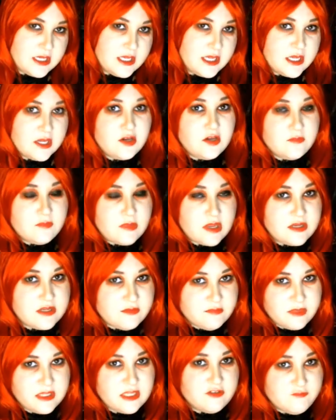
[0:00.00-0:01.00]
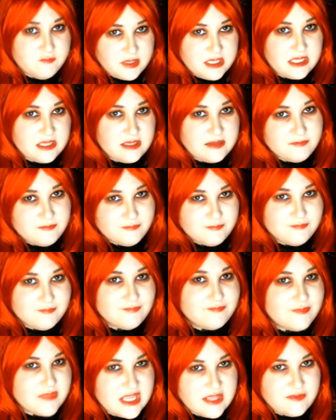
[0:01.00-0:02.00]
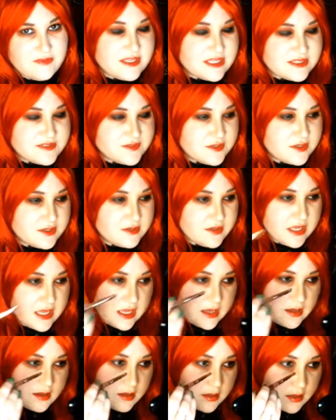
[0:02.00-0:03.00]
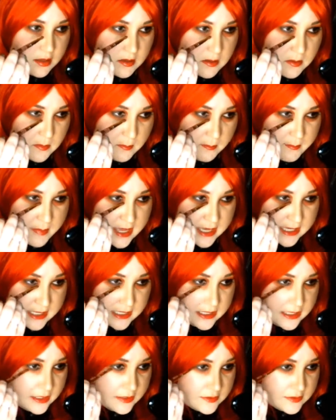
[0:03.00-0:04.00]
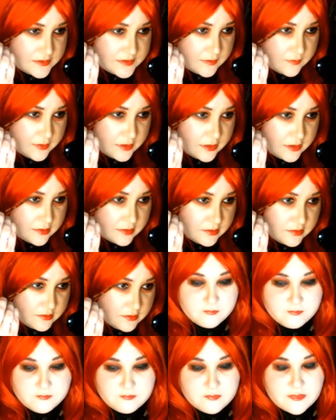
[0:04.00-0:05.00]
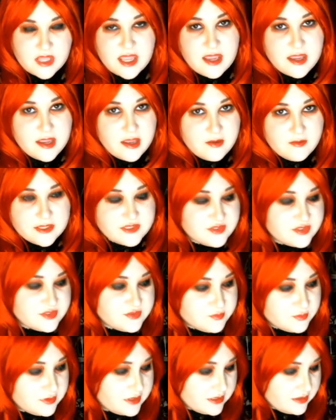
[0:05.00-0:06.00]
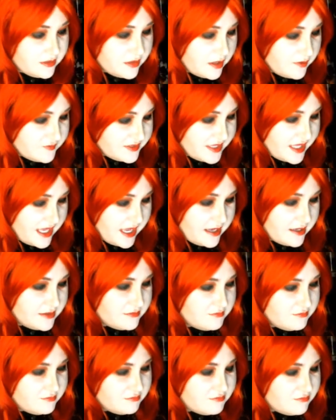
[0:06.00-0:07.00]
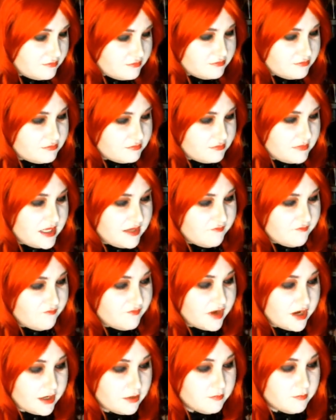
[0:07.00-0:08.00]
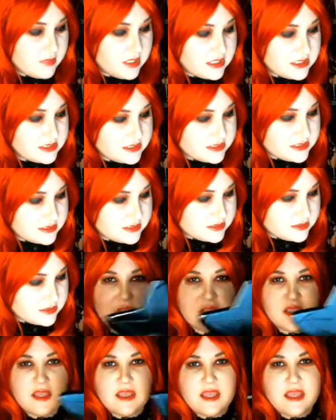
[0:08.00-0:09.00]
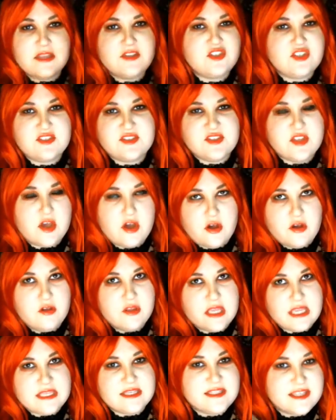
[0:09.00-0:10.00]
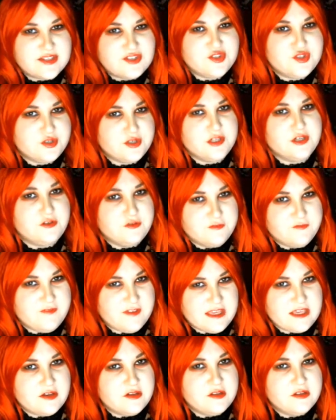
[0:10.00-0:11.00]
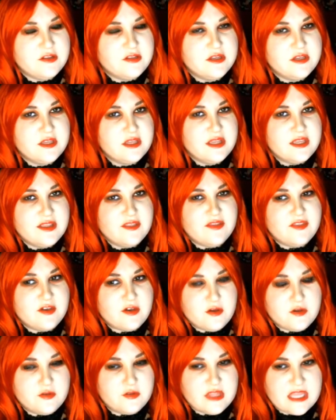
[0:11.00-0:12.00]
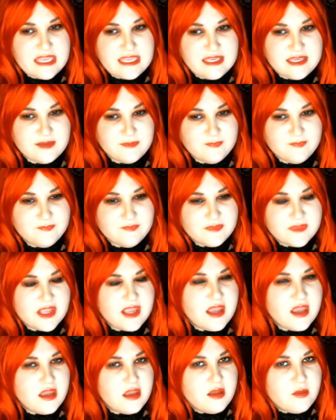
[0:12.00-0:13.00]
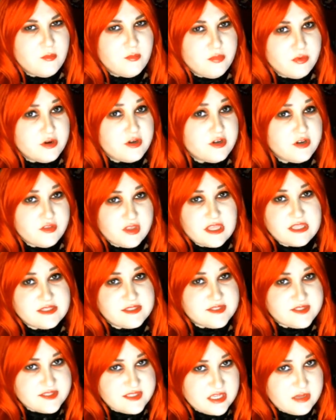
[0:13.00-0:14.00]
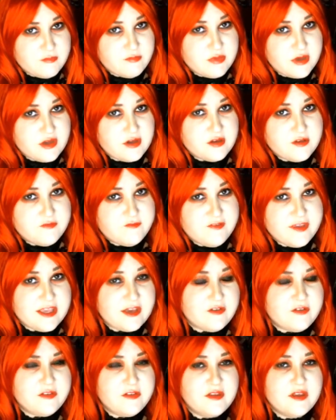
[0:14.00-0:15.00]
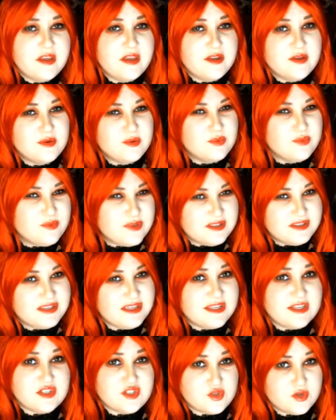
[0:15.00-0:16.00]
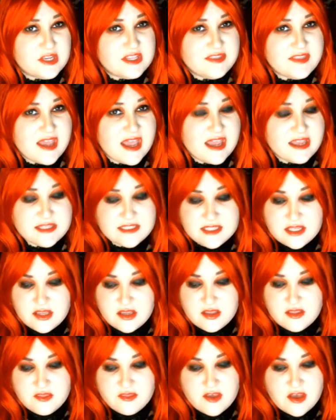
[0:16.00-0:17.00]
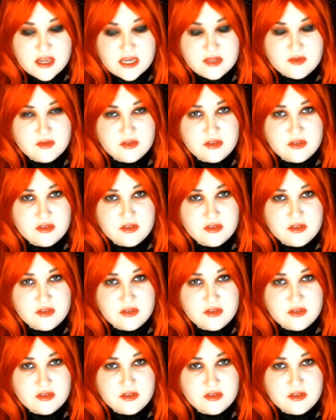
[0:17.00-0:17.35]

It reminded me of being in the desert, like back in Arizona. I always just really loved that environment, and just the whole industrial feel, the whole like borderline steampunk feel. Really enjoyed that. I thought it